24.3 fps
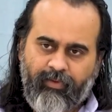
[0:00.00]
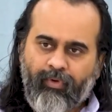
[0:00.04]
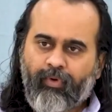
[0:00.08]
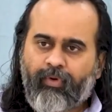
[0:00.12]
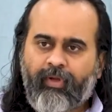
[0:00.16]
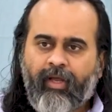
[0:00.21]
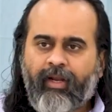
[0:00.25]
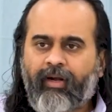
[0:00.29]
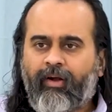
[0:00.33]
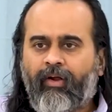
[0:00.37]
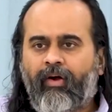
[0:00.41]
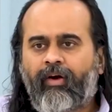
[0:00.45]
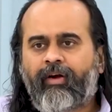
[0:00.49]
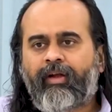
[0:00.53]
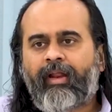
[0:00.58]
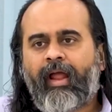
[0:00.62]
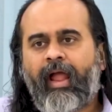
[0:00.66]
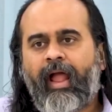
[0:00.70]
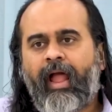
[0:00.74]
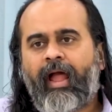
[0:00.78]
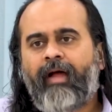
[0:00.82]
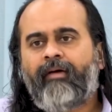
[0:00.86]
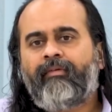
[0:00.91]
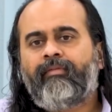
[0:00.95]
You cannot
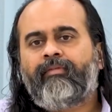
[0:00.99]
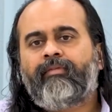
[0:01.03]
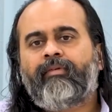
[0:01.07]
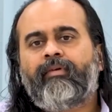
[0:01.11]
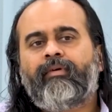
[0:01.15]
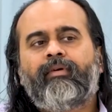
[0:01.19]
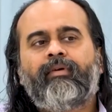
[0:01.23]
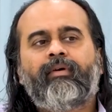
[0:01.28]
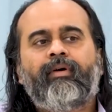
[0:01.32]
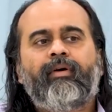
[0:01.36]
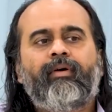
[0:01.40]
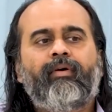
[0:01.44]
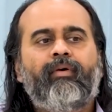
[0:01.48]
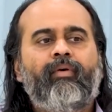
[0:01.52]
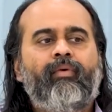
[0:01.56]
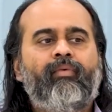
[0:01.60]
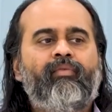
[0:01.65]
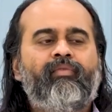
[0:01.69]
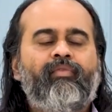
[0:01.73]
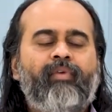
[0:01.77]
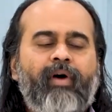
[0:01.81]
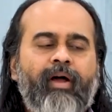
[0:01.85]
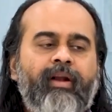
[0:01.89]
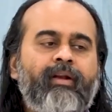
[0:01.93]
have
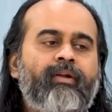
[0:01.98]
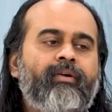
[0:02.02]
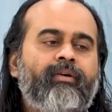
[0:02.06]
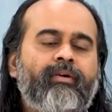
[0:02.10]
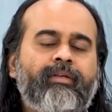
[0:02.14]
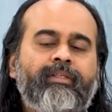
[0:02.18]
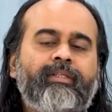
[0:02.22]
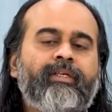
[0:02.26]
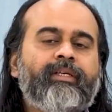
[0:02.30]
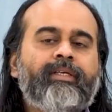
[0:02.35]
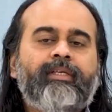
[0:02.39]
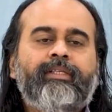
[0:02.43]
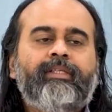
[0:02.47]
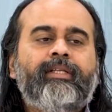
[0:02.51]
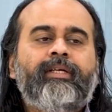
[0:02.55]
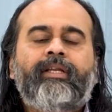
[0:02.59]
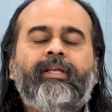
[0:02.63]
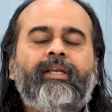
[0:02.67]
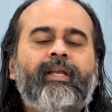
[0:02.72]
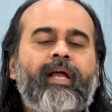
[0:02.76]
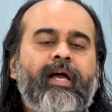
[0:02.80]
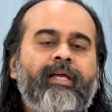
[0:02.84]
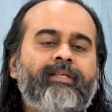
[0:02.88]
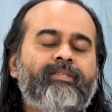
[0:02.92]
one or the other
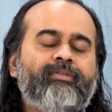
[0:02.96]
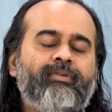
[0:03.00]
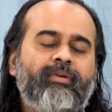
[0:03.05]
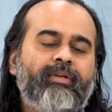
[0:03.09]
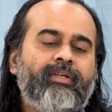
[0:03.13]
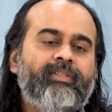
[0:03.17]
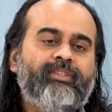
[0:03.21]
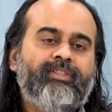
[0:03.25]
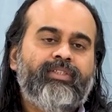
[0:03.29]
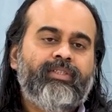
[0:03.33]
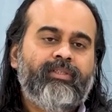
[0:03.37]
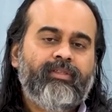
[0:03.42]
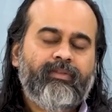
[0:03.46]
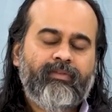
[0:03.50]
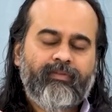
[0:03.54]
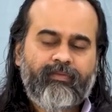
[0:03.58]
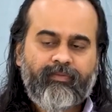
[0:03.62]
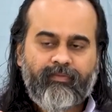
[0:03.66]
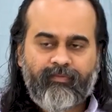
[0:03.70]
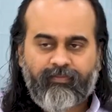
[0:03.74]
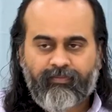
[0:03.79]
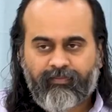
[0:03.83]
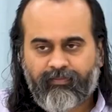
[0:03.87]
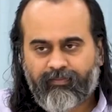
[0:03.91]
in isolation.
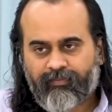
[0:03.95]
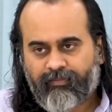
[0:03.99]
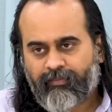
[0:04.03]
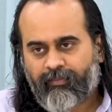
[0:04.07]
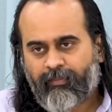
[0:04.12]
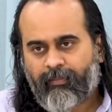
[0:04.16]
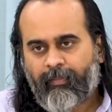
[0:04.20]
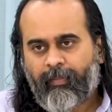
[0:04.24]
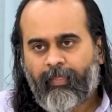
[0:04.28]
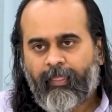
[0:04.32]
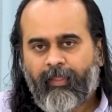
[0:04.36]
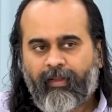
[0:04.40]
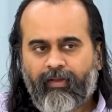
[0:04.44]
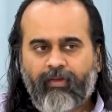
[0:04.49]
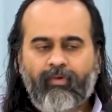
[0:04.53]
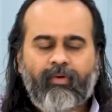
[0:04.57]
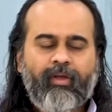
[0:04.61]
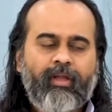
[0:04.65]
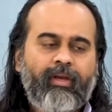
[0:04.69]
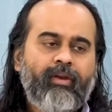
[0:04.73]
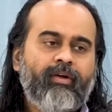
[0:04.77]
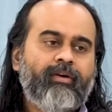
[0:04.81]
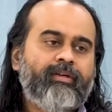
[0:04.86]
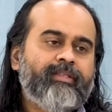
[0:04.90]
You
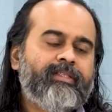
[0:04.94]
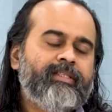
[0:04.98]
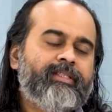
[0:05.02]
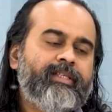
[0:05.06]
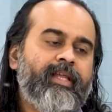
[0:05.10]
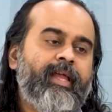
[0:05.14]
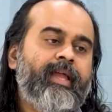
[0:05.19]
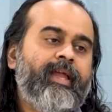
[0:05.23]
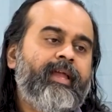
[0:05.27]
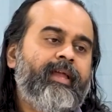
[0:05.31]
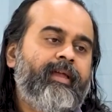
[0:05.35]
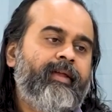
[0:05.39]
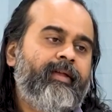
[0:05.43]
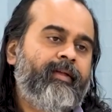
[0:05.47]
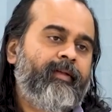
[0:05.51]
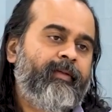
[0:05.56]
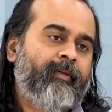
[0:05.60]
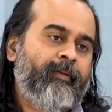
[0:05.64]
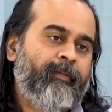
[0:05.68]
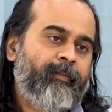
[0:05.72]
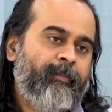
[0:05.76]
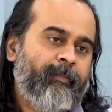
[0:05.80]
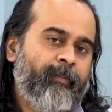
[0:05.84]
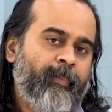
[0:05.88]
cannot say
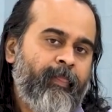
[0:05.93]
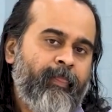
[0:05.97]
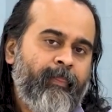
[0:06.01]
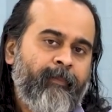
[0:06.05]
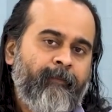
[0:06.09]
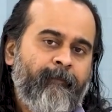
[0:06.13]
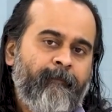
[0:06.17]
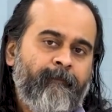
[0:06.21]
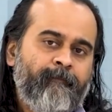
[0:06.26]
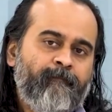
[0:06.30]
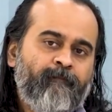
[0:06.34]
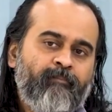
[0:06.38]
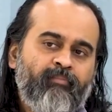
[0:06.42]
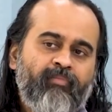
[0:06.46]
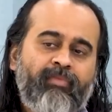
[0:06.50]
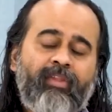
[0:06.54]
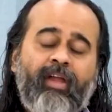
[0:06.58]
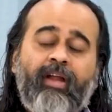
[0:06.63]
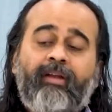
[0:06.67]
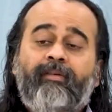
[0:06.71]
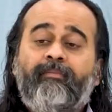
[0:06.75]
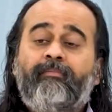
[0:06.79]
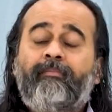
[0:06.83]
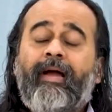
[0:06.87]

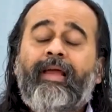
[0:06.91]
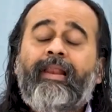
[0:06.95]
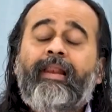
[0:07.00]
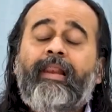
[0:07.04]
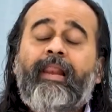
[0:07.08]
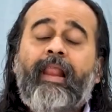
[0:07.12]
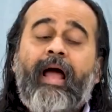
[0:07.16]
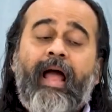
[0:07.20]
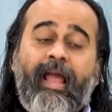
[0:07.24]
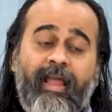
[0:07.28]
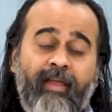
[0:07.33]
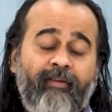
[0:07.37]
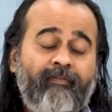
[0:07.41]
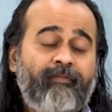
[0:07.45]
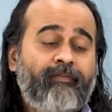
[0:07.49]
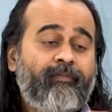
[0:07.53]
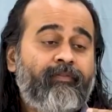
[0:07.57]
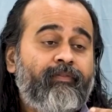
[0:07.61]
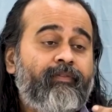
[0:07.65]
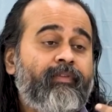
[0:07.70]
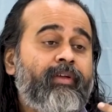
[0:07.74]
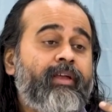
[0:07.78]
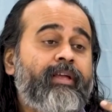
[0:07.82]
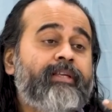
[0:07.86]
that my
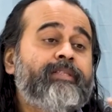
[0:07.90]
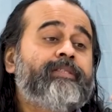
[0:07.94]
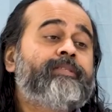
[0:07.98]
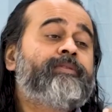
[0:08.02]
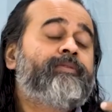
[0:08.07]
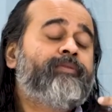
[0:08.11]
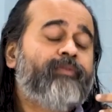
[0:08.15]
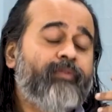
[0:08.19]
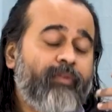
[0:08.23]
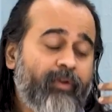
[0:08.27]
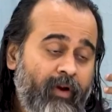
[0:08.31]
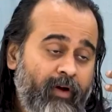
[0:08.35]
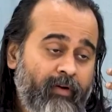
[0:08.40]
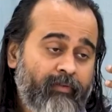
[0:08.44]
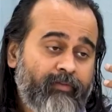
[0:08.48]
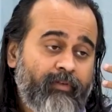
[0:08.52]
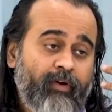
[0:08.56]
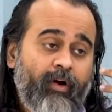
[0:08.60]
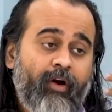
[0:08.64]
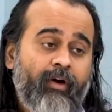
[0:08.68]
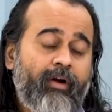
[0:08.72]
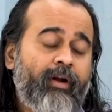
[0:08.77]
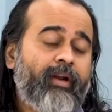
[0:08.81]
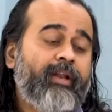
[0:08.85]
life is full
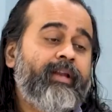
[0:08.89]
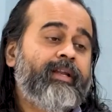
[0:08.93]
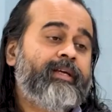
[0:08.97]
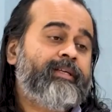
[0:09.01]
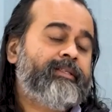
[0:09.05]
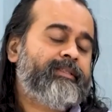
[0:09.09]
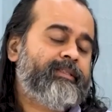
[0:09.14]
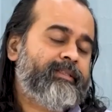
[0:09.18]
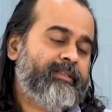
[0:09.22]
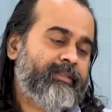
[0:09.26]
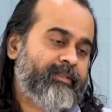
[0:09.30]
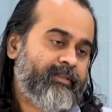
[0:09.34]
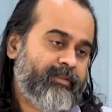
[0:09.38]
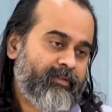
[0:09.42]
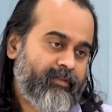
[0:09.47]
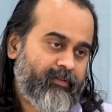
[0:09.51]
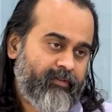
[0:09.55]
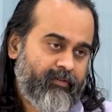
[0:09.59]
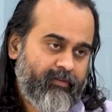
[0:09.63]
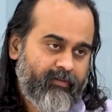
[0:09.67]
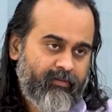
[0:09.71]
of godliness,